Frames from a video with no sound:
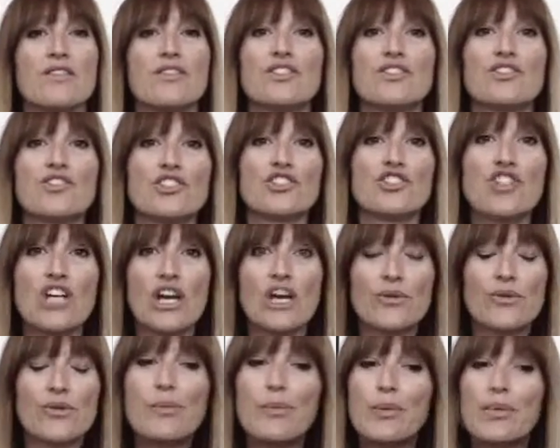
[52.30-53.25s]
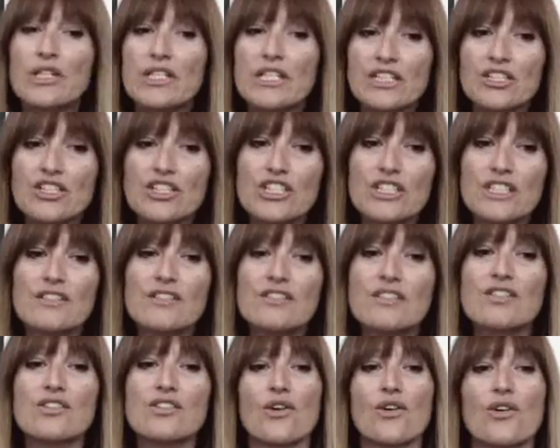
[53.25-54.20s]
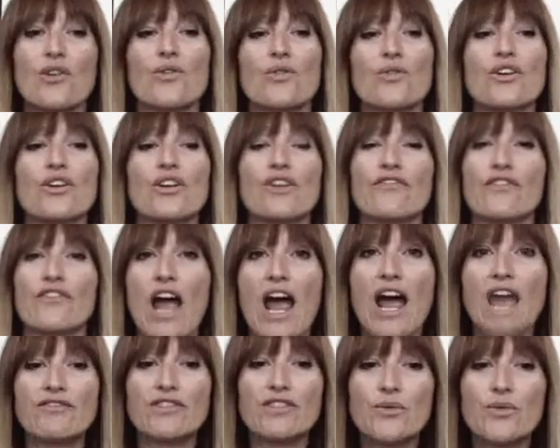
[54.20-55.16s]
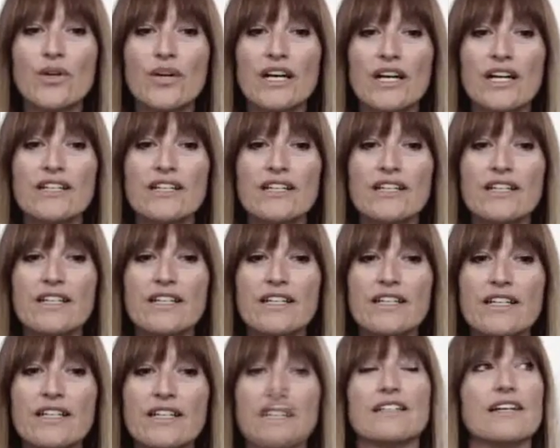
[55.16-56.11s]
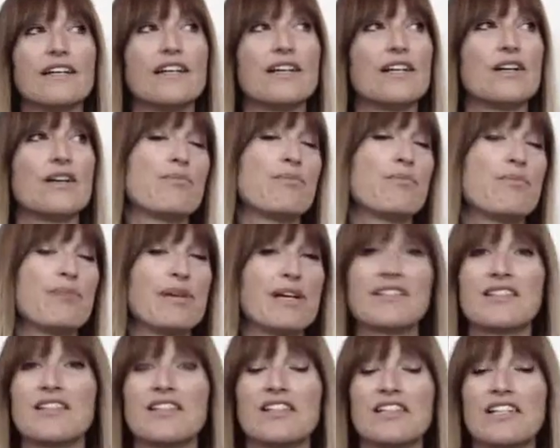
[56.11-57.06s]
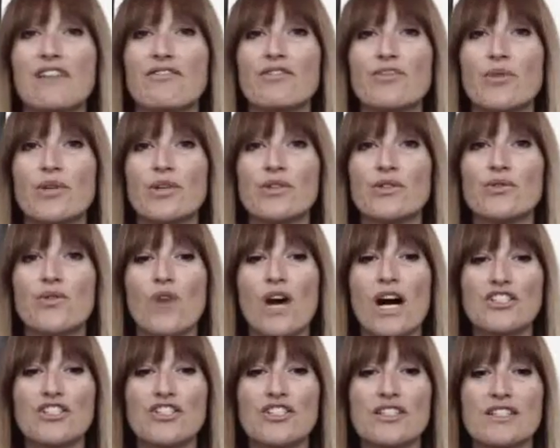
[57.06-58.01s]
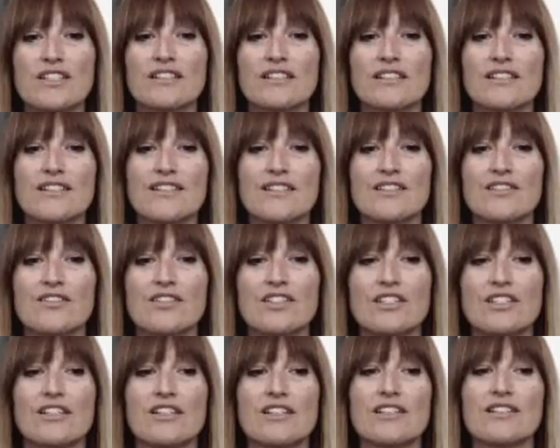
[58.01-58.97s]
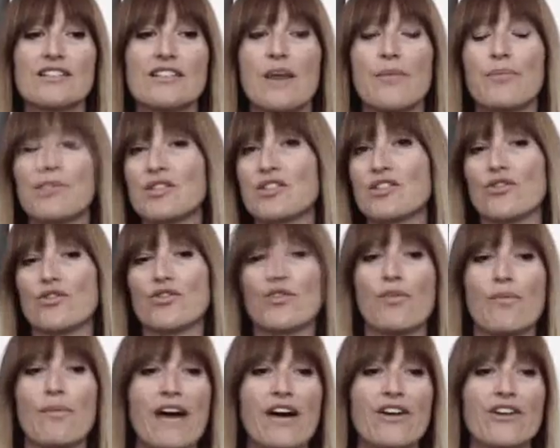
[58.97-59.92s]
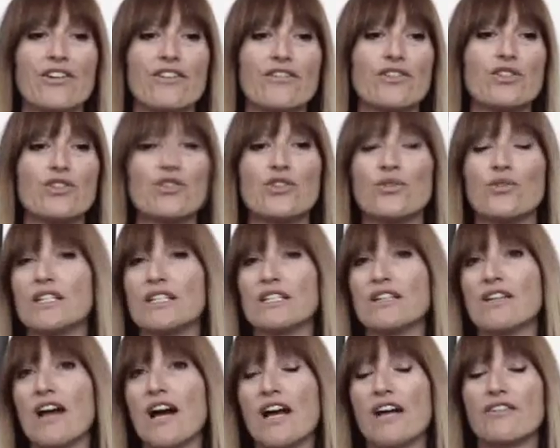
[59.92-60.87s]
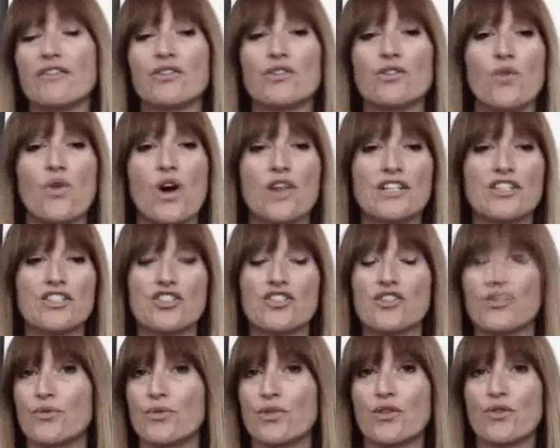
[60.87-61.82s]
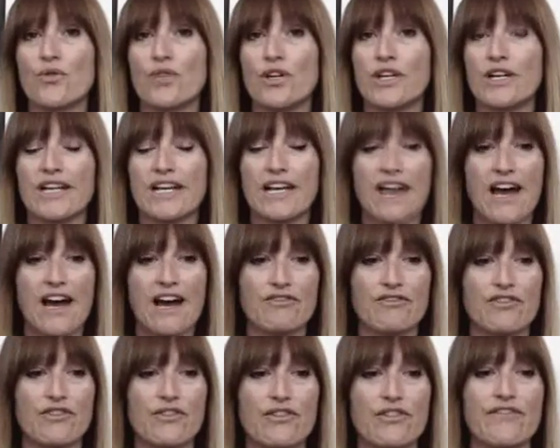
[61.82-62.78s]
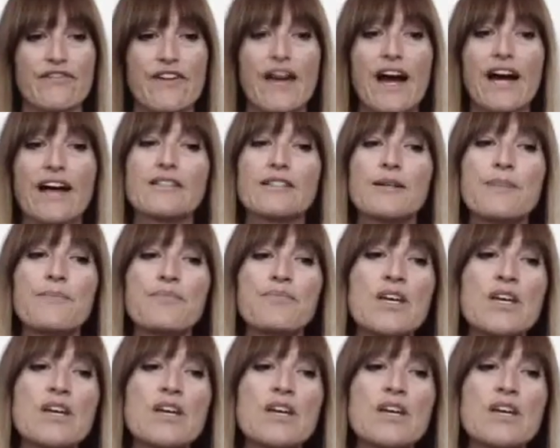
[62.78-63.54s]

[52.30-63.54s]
These are general predictions, so they're for everyone, and basically everyone who watches and listens to this episode, no matter if you tune in live or watch the recording after the fact.